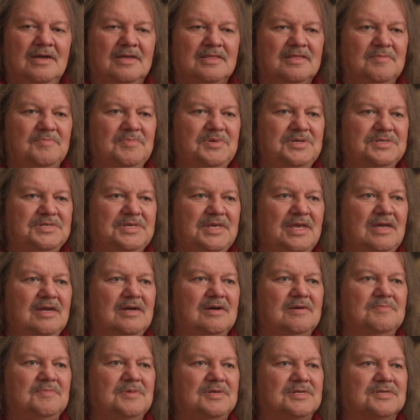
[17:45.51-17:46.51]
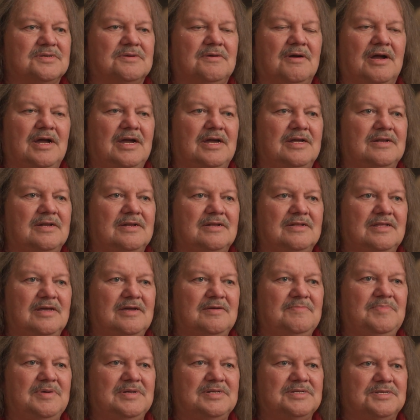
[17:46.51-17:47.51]
The museum is great.
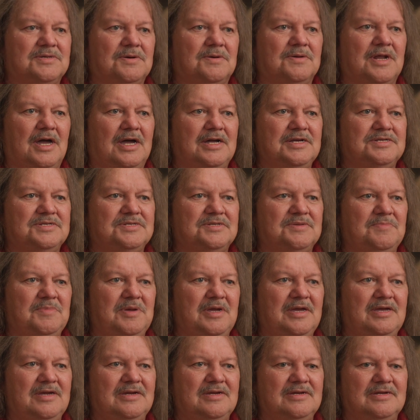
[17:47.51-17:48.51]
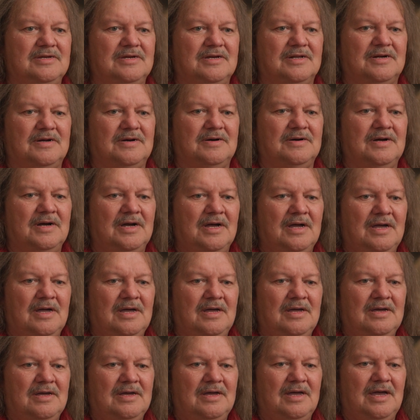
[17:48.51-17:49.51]
They've been so nice to me, you know,
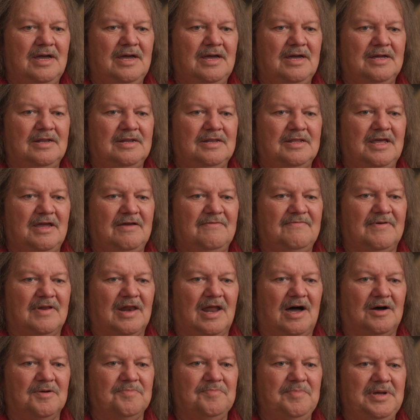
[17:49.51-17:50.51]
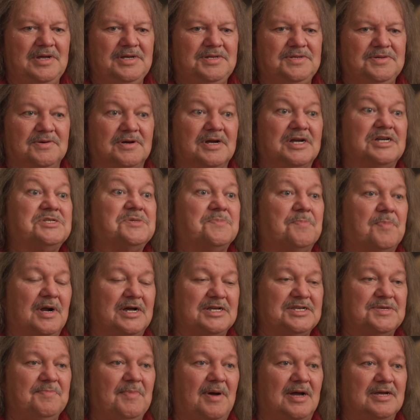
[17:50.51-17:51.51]
and they've allowed me to
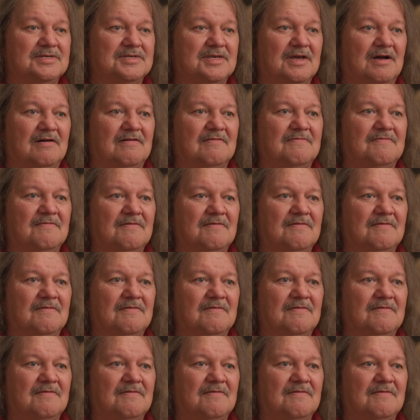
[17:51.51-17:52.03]
express myself.